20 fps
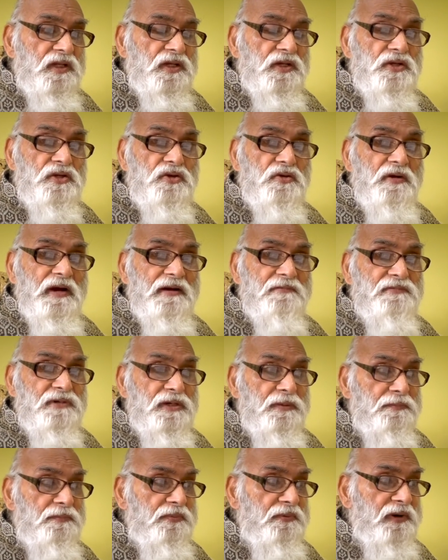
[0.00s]
You have
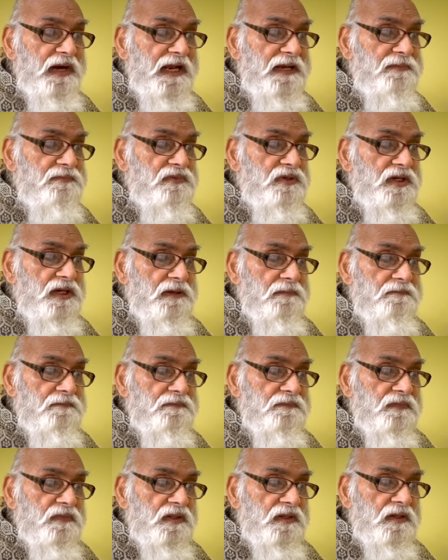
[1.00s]
deprived
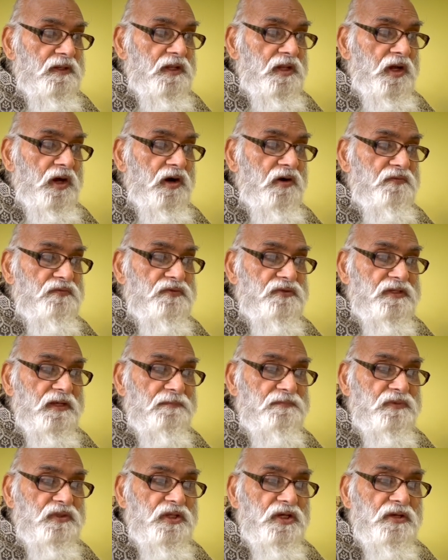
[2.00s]
him of
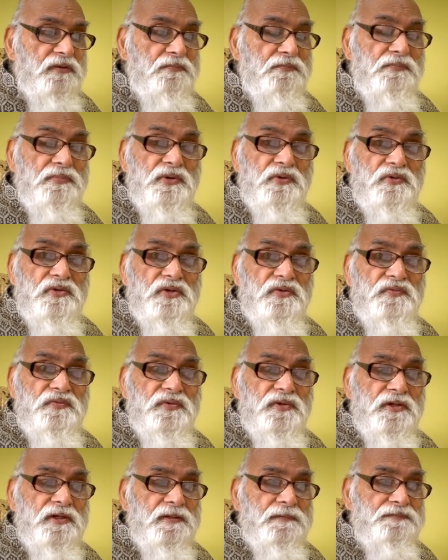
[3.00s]
something
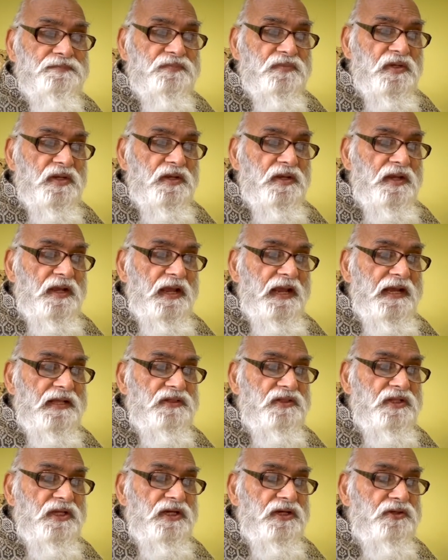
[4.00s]
beautiful
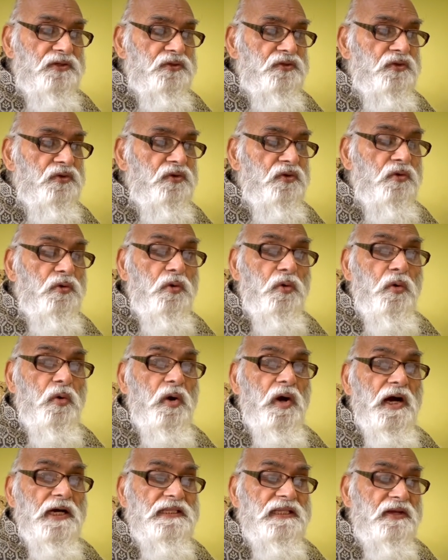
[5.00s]
and there is no
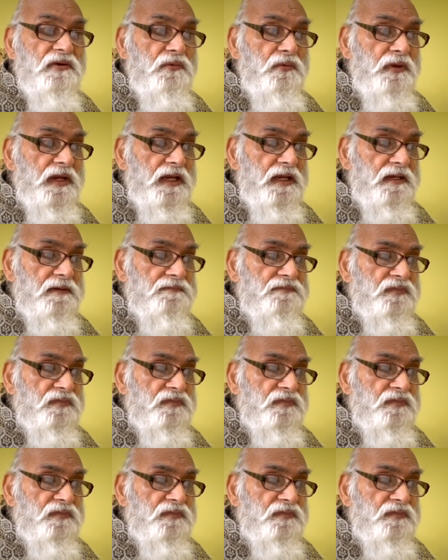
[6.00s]
other way